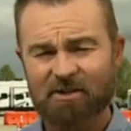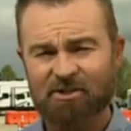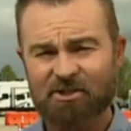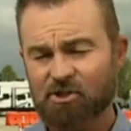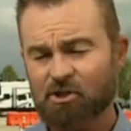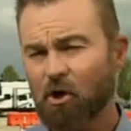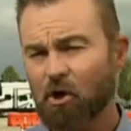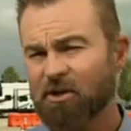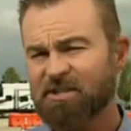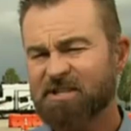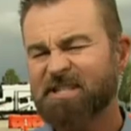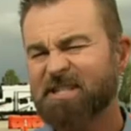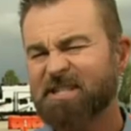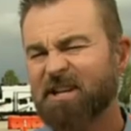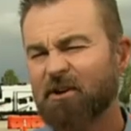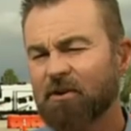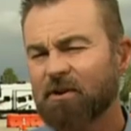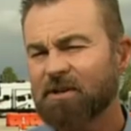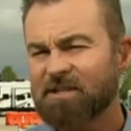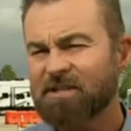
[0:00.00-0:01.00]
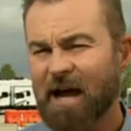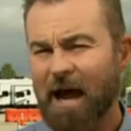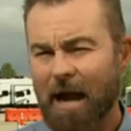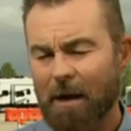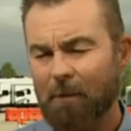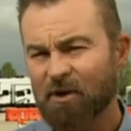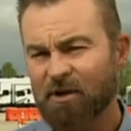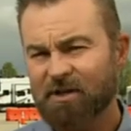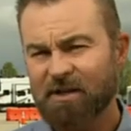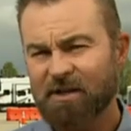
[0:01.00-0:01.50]
It's called a series
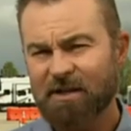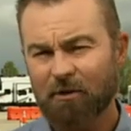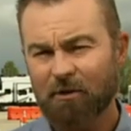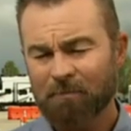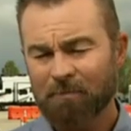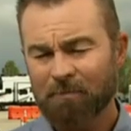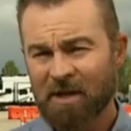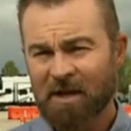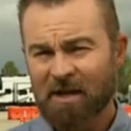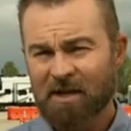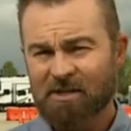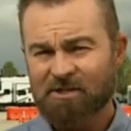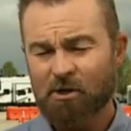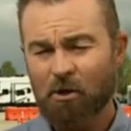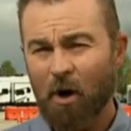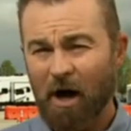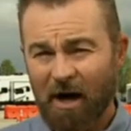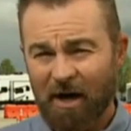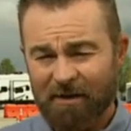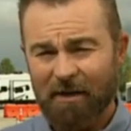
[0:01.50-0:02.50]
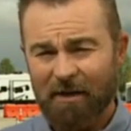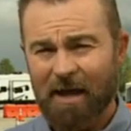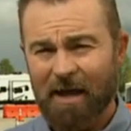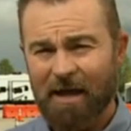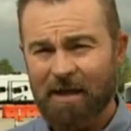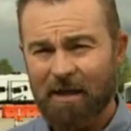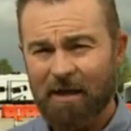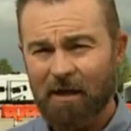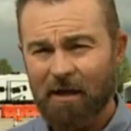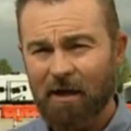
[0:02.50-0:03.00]
hybrid, Neil. So
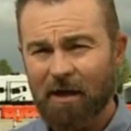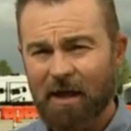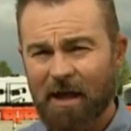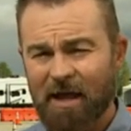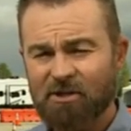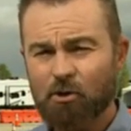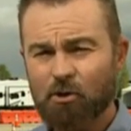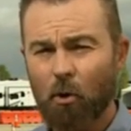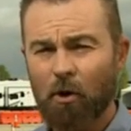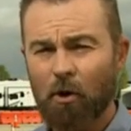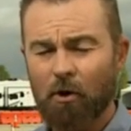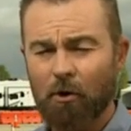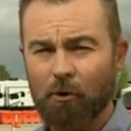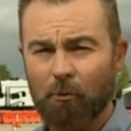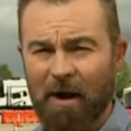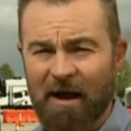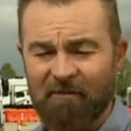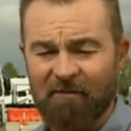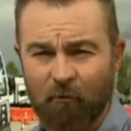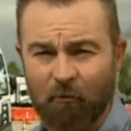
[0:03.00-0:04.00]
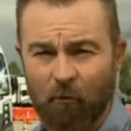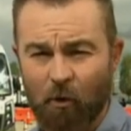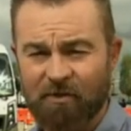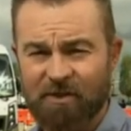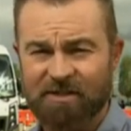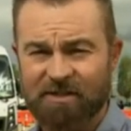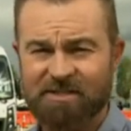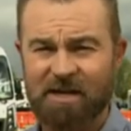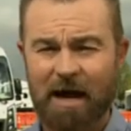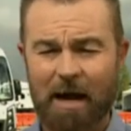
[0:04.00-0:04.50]
unlike a Toyota RAV4
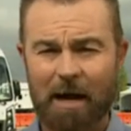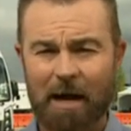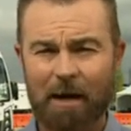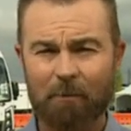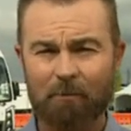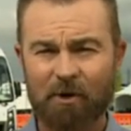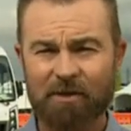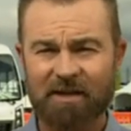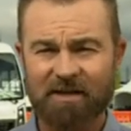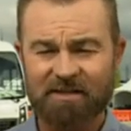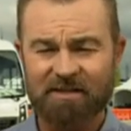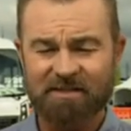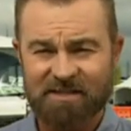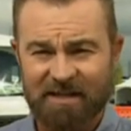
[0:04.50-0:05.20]
that's a hybrid that is an